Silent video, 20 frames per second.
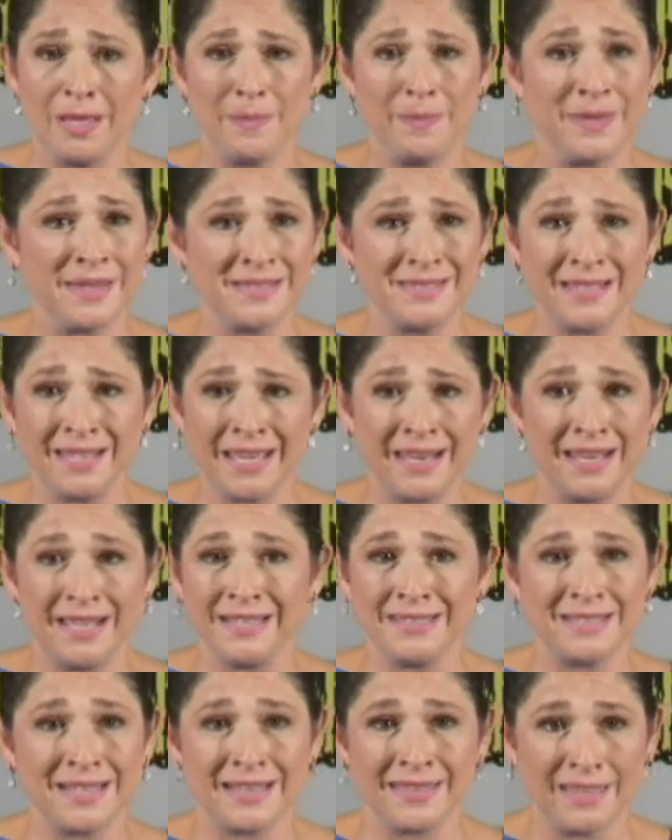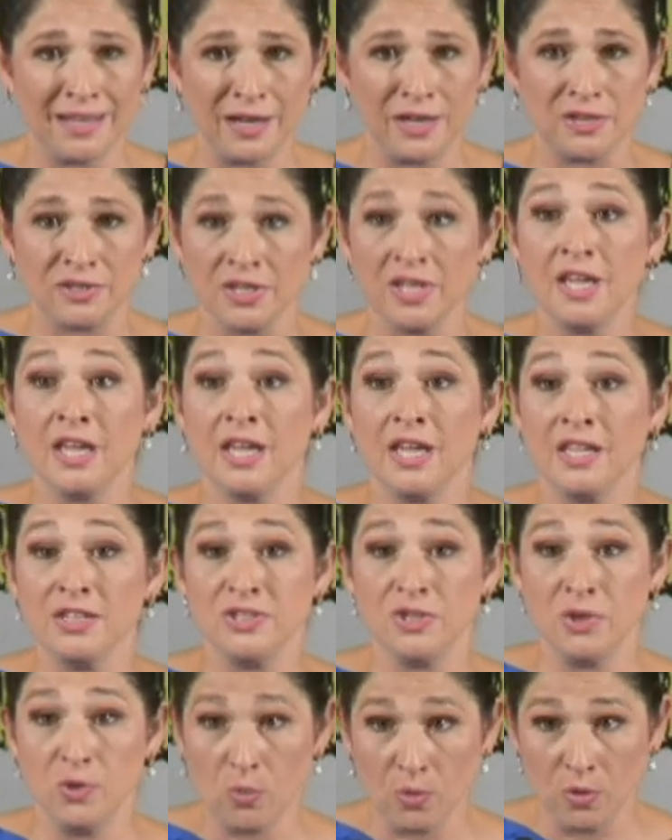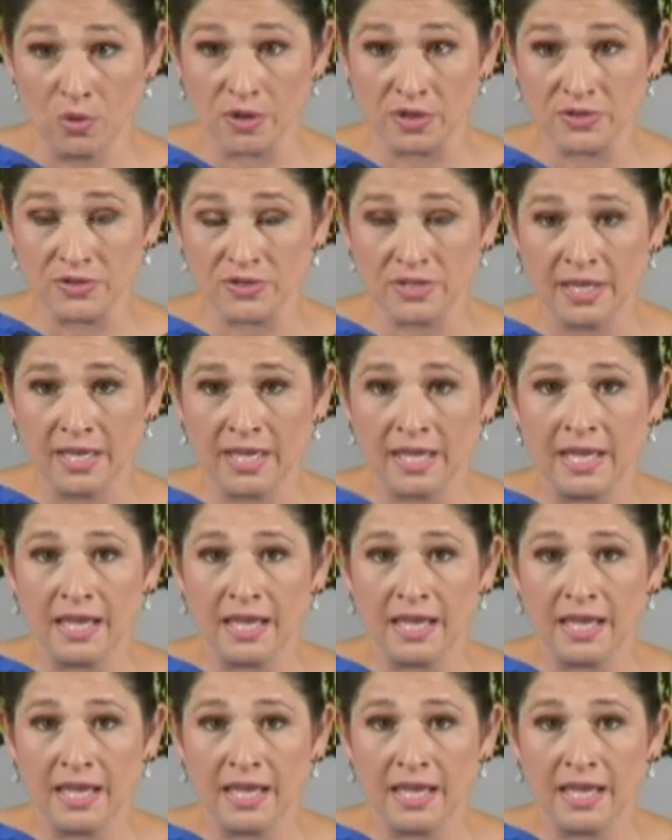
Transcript: because again, it's not theirs, it's yours.